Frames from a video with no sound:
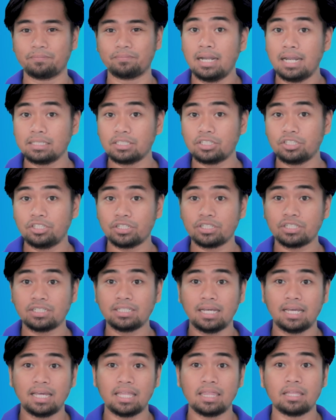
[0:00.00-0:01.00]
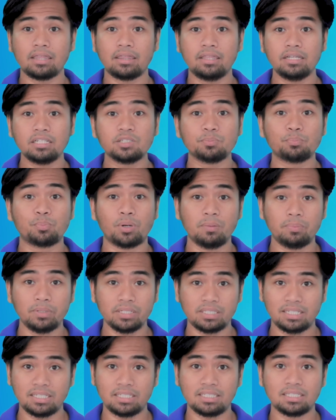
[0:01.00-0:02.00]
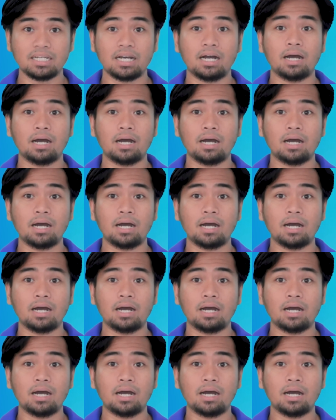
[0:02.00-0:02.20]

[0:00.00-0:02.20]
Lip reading: Let's just say that these properties